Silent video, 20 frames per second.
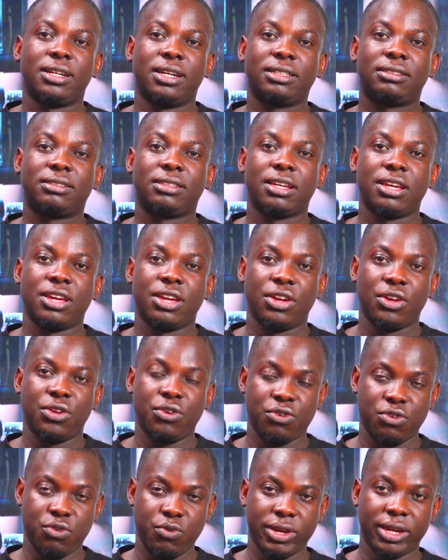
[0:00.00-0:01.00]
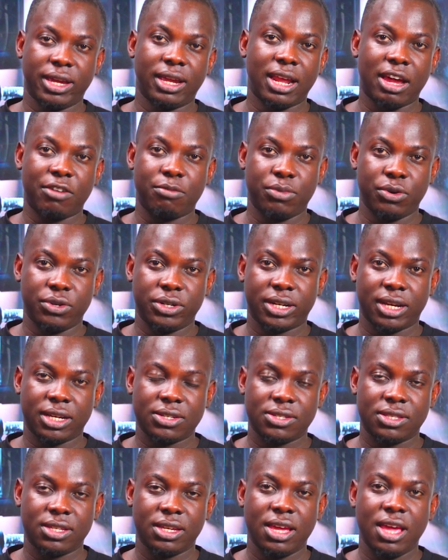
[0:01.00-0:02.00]
Let's say you're doing a live
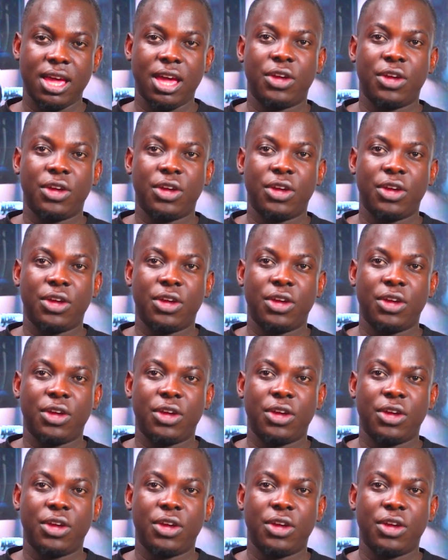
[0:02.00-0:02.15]
broadcast,